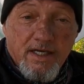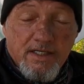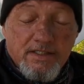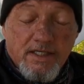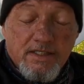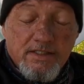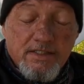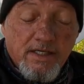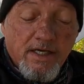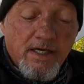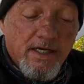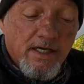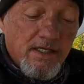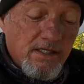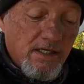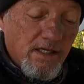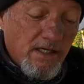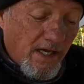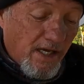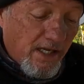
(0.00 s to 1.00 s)
as I say,
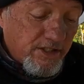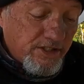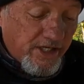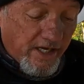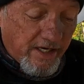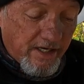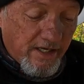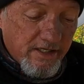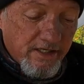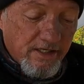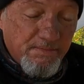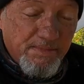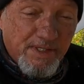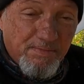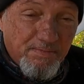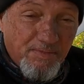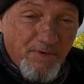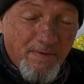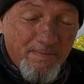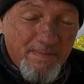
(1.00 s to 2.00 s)
I'll chat a little
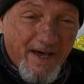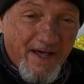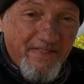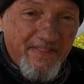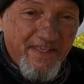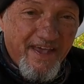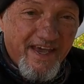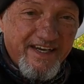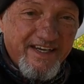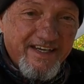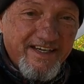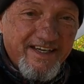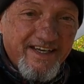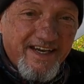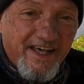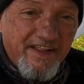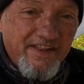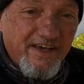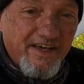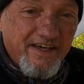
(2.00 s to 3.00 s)
bit more about that in
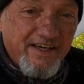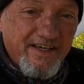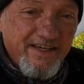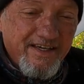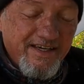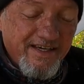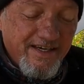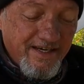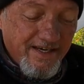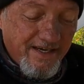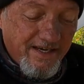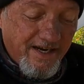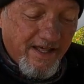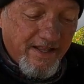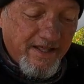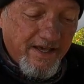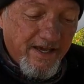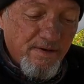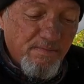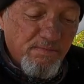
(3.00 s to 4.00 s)

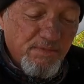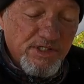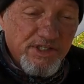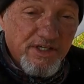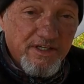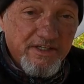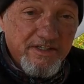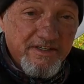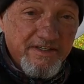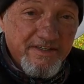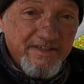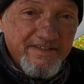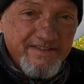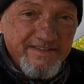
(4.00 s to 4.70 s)
another episode.